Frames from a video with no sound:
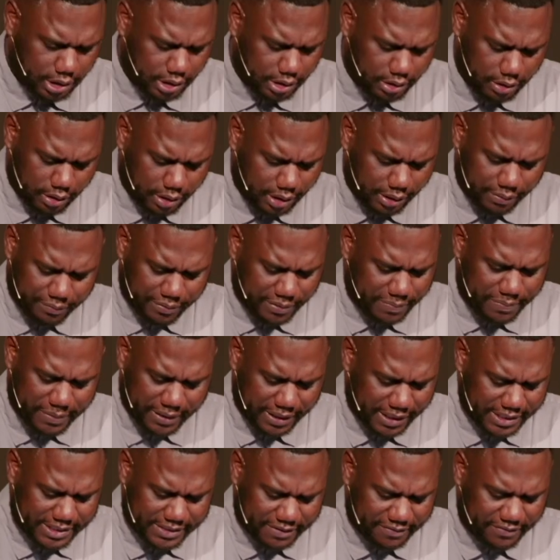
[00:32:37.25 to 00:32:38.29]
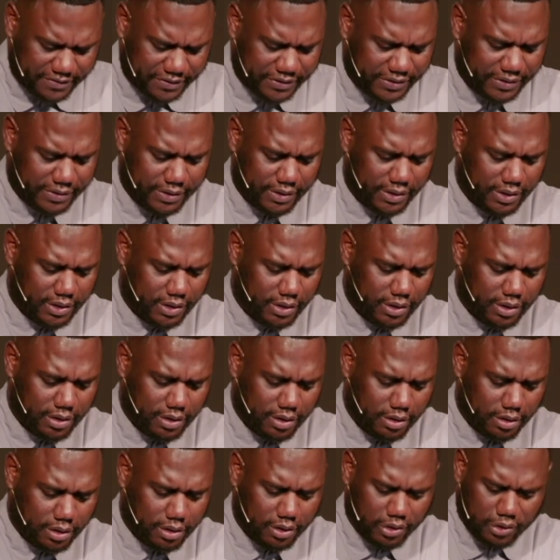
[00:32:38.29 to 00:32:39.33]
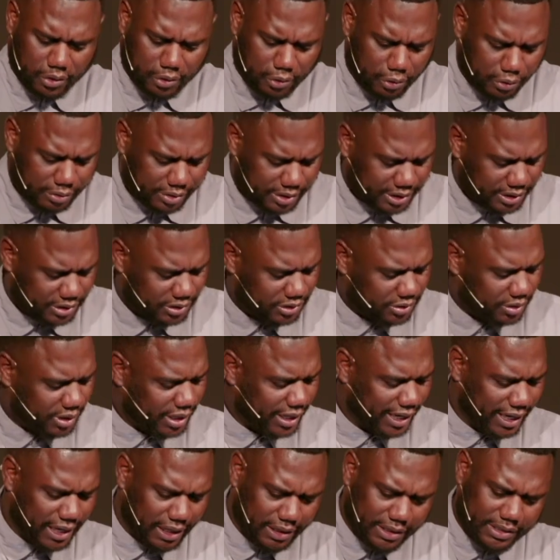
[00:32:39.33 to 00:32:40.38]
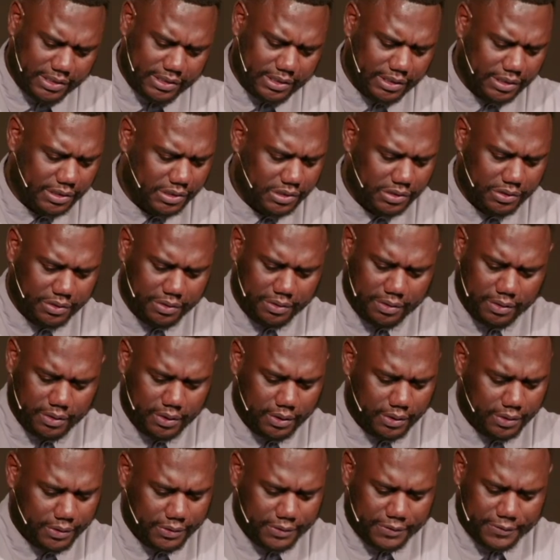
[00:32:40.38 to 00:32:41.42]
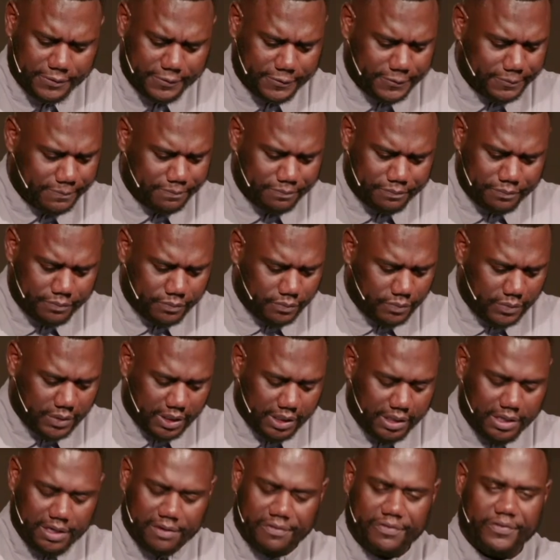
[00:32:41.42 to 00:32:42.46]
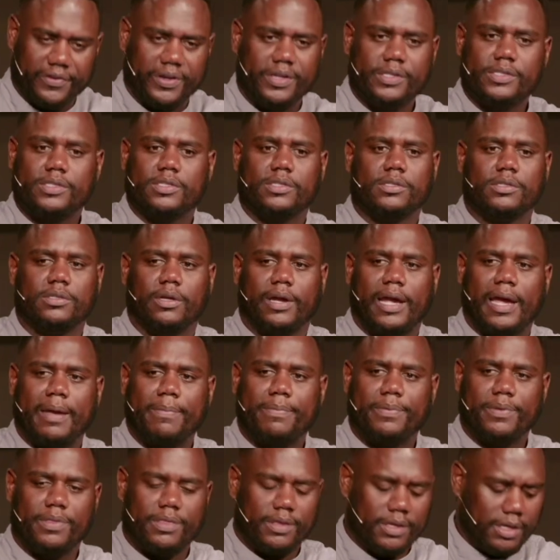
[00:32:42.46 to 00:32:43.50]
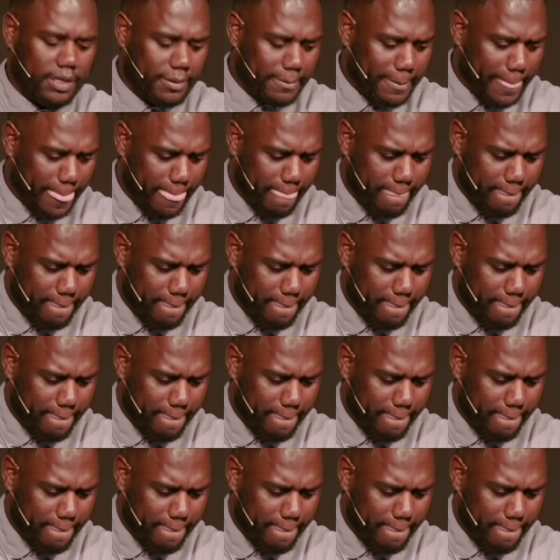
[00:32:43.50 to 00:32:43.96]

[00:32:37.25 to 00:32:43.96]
You can repent of your coldness, your callousness, your indifference, your apathy.